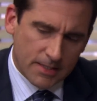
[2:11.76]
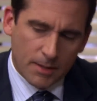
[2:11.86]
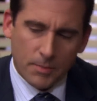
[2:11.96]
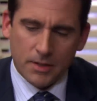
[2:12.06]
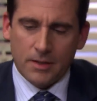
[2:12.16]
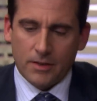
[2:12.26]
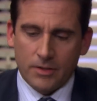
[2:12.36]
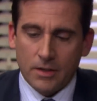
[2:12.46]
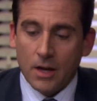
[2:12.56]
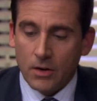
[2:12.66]
Damn it, Kevin.
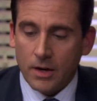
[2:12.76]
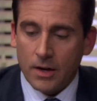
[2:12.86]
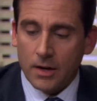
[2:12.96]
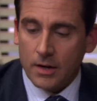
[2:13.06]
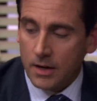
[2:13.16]
Okay.